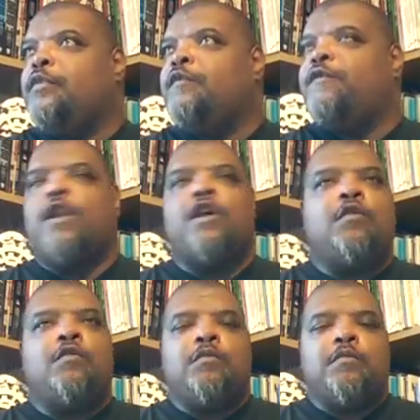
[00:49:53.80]

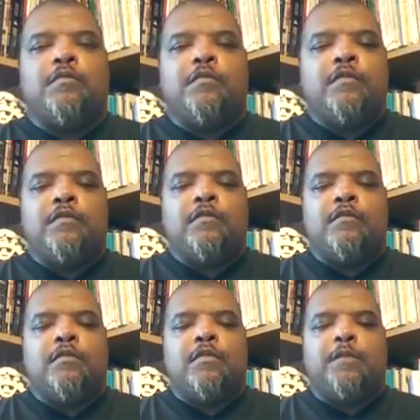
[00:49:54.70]
follow
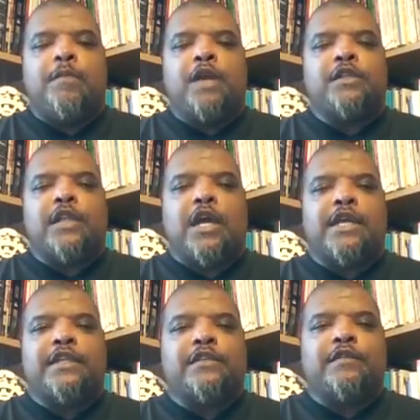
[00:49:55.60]
martial
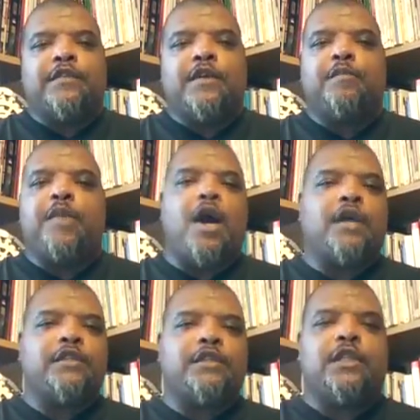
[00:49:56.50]
artists of the
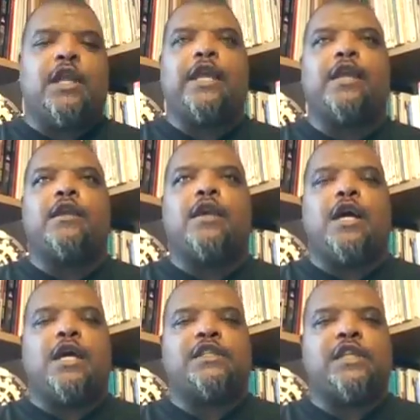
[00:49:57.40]
past, like
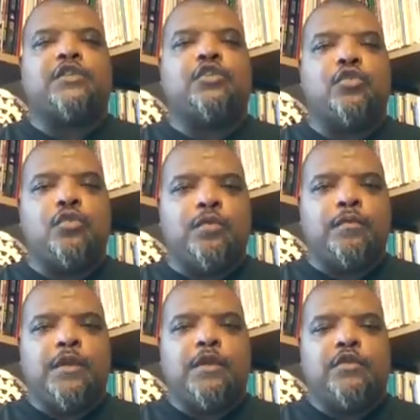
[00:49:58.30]
Sun Tzu,
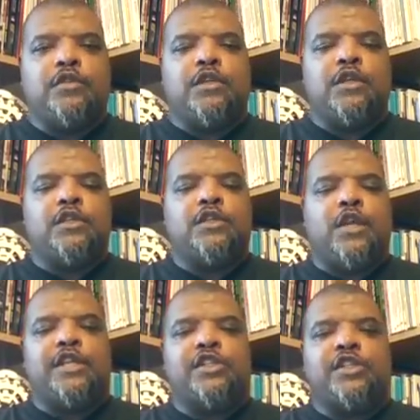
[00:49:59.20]
who's a
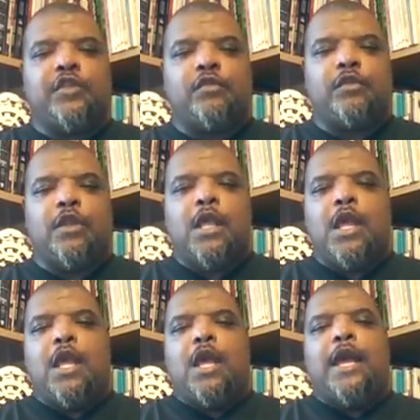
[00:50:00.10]
Chinese general,
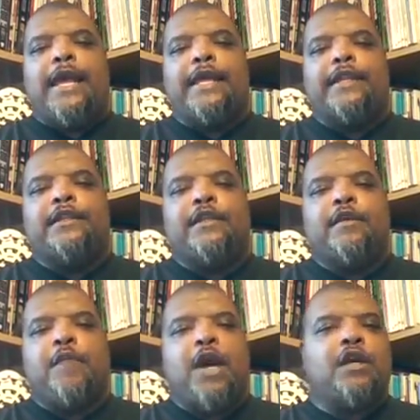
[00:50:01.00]
and
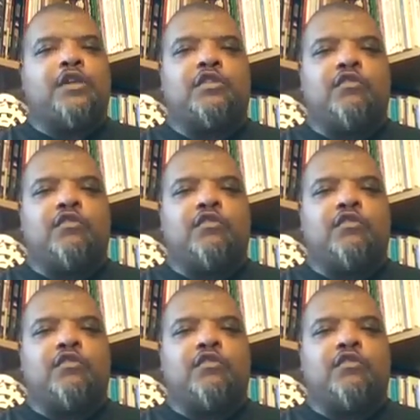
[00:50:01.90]
Marcus